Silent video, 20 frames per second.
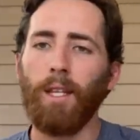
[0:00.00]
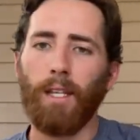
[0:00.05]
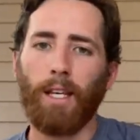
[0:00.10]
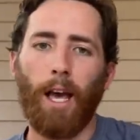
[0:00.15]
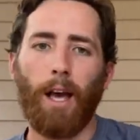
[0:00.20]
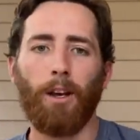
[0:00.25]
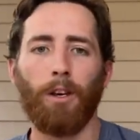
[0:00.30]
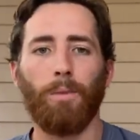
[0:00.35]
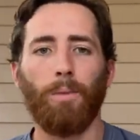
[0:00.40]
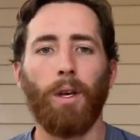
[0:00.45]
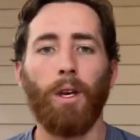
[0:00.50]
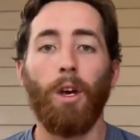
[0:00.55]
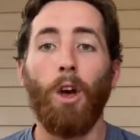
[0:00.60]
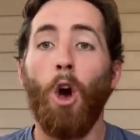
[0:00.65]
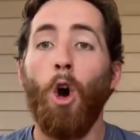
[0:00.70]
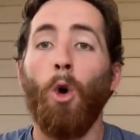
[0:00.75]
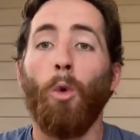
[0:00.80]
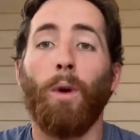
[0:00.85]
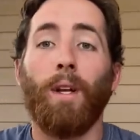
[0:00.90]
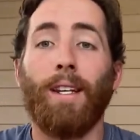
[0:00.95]
came to me,
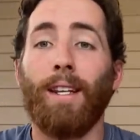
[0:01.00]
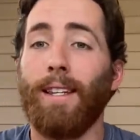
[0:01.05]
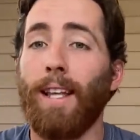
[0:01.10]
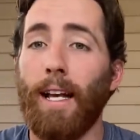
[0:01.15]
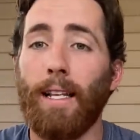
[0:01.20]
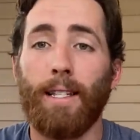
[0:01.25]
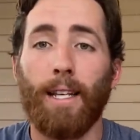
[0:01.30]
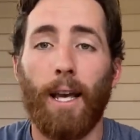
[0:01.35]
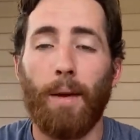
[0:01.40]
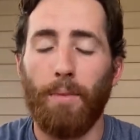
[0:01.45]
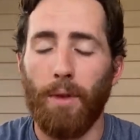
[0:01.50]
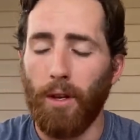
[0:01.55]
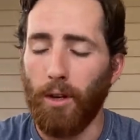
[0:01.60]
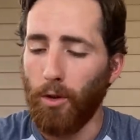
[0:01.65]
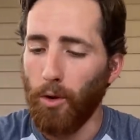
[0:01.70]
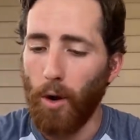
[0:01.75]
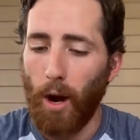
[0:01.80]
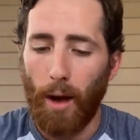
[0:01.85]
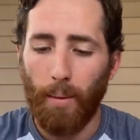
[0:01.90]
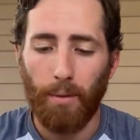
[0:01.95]
we did that same thing.
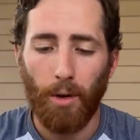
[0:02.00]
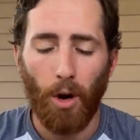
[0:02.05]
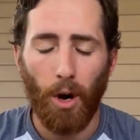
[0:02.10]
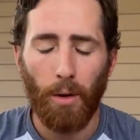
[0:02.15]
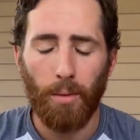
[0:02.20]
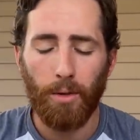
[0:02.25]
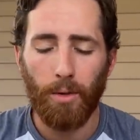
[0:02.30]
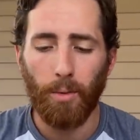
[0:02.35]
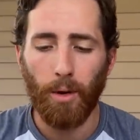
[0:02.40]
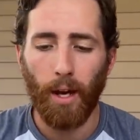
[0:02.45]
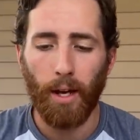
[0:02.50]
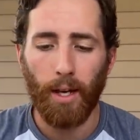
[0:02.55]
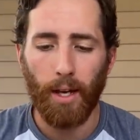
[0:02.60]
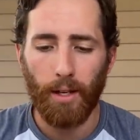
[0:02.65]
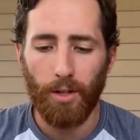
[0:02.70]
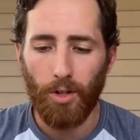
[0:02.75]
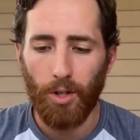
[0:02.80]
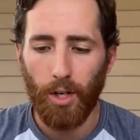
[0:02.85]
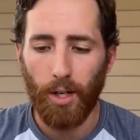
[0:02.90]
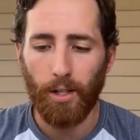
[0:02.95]
Grabbed arms, and we're like,
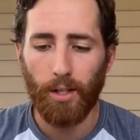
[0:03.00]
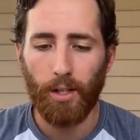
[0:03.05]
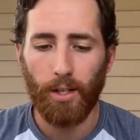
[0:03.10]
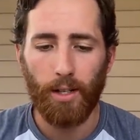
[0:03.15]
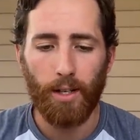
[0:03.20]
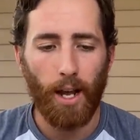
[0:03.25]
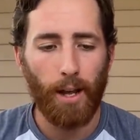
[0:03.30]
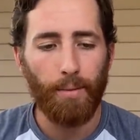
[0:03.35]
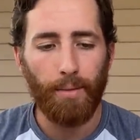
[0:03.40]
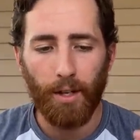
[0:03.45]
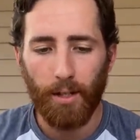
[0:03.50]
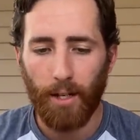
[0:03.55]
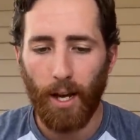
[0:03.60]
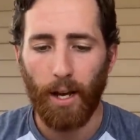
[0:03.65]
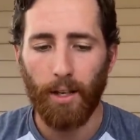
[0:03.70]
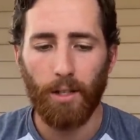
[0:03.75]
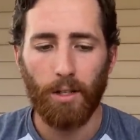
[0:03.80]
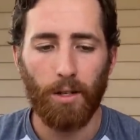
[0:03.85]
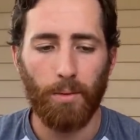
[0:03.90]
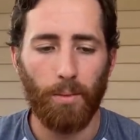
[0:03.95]
in Jesus' name, this
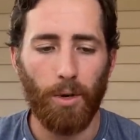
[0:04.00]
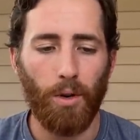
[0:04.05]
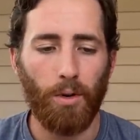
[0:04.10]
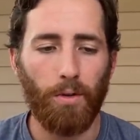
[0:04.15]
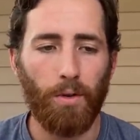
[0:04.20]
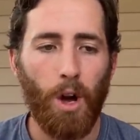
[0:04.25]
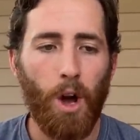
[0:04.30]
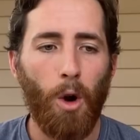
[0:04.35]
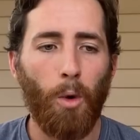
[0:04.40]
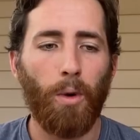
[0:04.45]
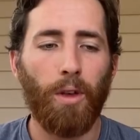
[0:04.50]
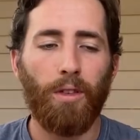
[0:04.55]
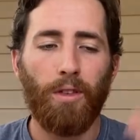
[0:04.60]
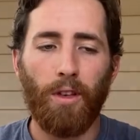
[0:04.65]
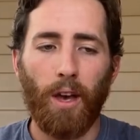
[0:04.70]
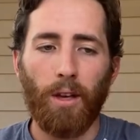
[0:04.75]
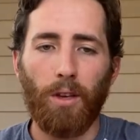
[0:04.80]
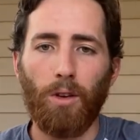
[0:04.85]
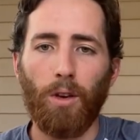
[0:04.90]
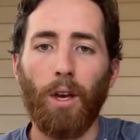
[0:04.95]
has to move. We
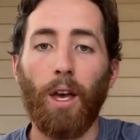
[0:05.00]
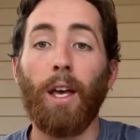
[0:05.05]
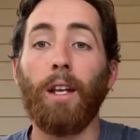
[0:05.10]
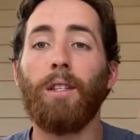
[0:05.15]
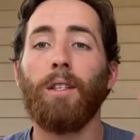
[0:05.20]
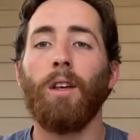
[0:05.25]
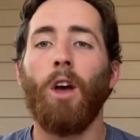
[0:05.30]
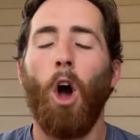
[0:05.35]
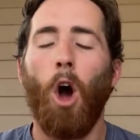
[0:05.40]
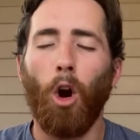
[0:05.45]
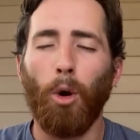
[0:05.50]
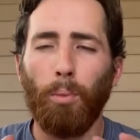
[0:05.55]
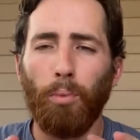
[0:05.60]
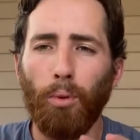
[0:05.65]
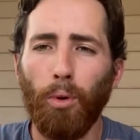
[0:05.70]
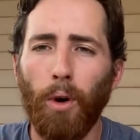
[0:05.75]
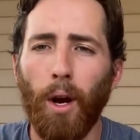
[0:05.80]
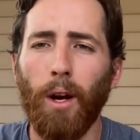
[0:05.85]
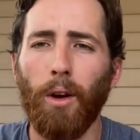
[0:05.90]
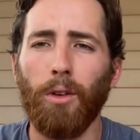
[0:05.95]
thank you. It's our
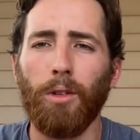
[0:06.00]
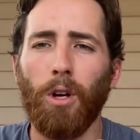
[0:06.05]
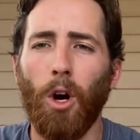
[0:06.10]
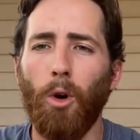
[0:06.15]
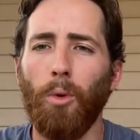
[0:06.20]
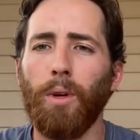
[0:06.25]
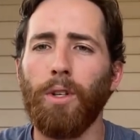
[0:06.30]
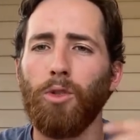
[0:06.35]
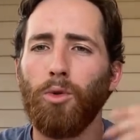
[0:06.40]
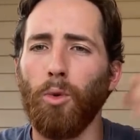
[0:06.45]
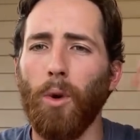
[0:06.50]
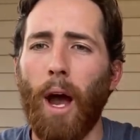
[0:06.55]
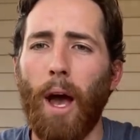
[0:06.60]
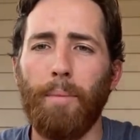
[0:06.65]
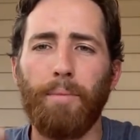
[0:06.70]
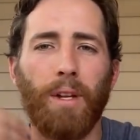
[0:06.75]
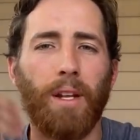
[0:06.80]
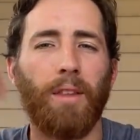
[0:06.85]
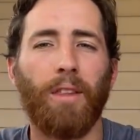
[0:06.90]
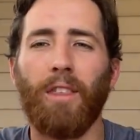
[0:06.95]
prayer is always
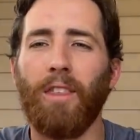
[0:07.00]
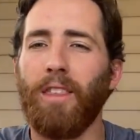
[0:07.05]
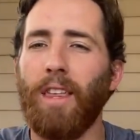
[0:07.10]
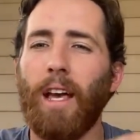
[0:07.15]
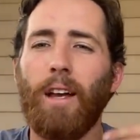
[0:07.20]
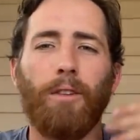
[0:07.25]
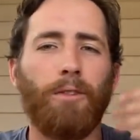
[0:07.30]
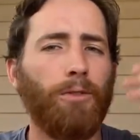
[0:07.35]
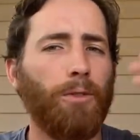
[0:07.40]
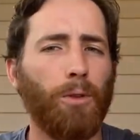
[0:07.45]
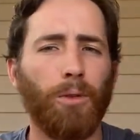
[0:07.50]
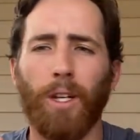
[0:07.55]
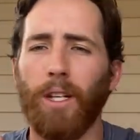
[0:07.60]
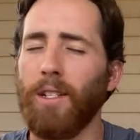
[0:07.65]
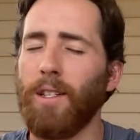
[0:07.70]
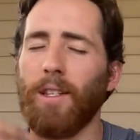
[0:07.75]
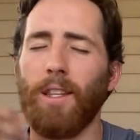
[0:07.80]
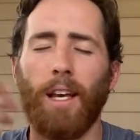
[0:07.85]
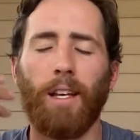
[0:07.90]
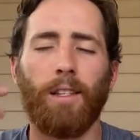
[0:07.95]
wrapped in
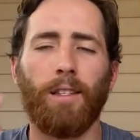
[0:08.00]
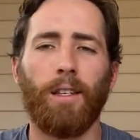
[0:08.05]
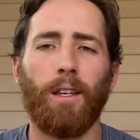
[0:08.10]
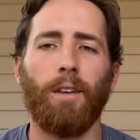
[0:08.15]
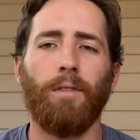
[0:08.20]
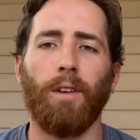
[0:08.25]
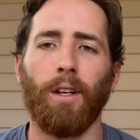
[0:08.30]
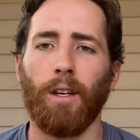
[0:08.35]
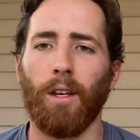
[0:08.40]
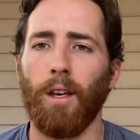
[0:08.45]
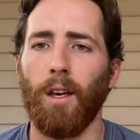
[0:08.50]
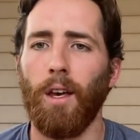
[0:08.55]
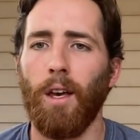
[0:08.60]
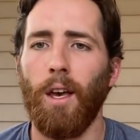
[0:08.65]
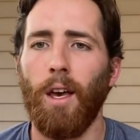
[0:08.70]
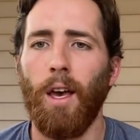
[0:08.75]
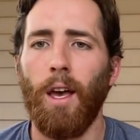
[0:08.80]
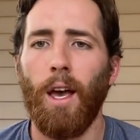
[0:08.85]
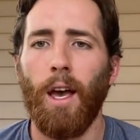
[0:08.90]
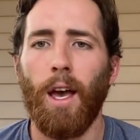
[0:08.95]
thankfulness, thanksgiving.
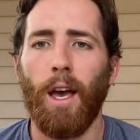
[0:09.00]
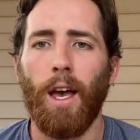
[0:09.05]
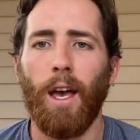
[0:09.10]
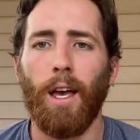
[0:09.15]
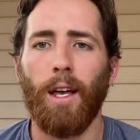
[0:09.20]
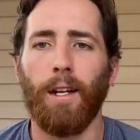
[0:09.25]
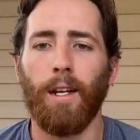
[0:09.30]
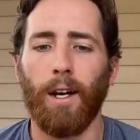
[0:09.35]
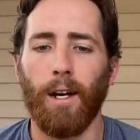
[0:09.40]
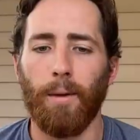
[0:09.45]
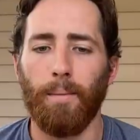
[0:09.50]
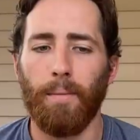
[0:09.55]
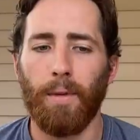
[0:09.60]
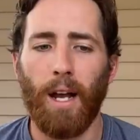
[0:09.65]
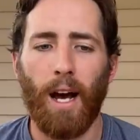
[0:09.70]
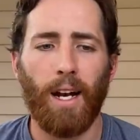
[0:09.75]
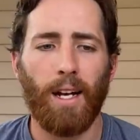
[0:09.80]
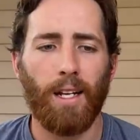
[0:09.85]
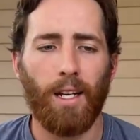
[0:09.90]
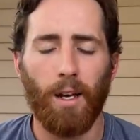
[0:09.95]
And
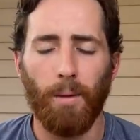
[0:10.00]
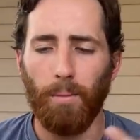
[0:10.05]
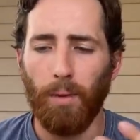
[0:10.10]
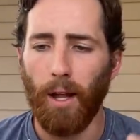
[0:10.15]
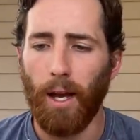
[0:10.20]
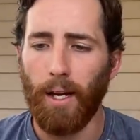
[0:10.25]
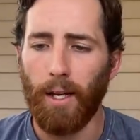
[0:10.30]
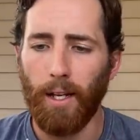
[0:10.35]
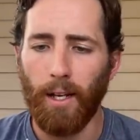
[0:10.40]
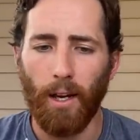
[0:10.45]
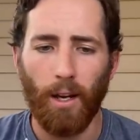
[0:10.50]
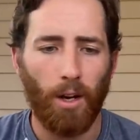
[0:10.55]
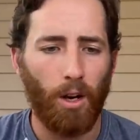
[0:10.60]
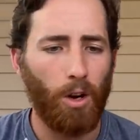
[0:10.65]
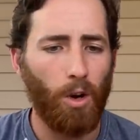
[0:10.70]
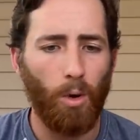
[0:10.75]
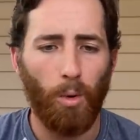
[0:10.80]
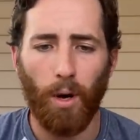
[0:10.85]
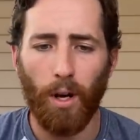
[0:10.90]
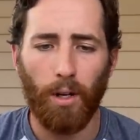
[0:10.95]
not in complaining and
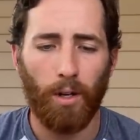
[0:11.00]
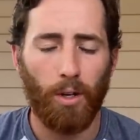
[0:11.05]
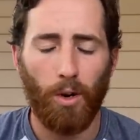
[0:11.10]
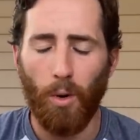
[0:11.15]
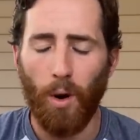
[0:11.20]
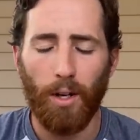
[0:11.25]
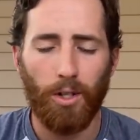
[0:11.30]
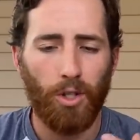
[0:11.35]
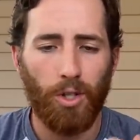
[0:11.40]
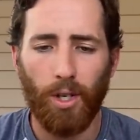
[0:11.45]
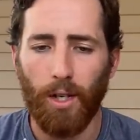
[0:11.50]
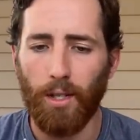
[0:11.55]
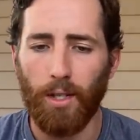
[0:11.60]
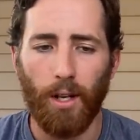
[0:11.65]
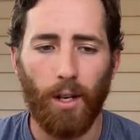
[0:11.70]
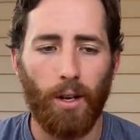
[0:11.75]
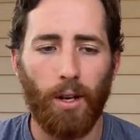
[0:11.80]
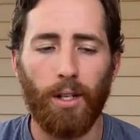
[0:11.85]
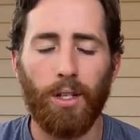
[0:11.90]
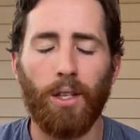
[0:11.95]
questions.
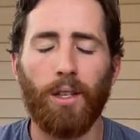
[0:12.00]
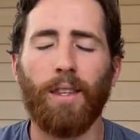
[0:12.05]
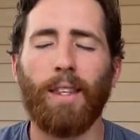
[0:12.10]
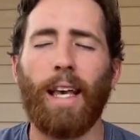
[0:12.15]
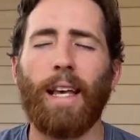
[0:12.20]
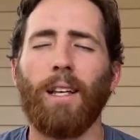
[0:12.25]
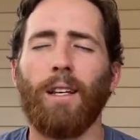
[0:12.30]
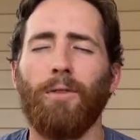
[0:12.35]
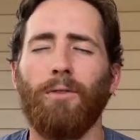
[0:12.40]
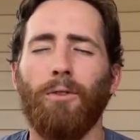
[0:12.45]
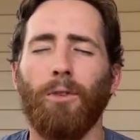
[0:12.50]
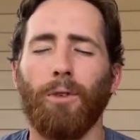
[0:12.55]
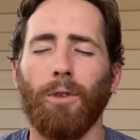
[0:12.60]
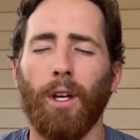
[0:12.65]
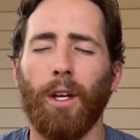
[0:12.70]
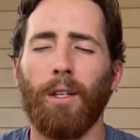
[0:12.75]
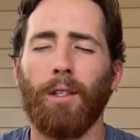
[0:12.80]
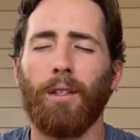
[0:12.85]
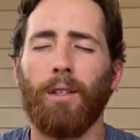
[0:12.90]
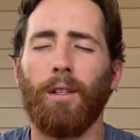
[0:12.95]
It's
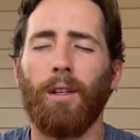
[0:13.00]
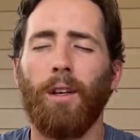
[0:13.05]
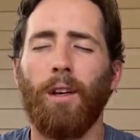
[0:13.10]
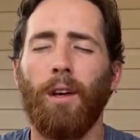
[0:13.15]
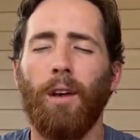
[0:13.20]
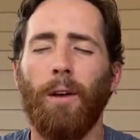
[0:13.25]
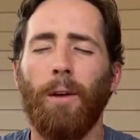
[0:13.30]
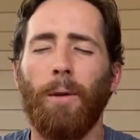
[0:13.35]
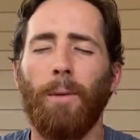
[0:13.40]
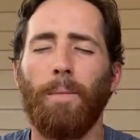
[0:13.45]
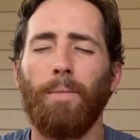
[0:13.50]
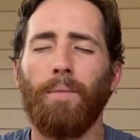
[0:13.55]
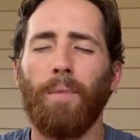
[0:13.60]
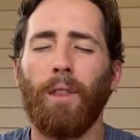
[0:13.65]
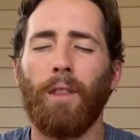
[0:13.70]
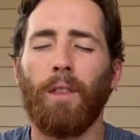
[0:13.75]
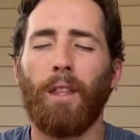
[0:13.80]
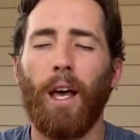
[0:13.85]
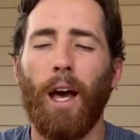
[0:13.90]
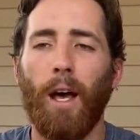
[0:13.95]
thankfulness
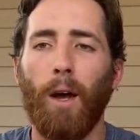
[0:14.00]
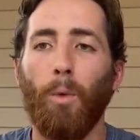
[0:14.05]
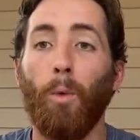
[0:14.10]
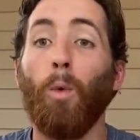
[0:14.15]
that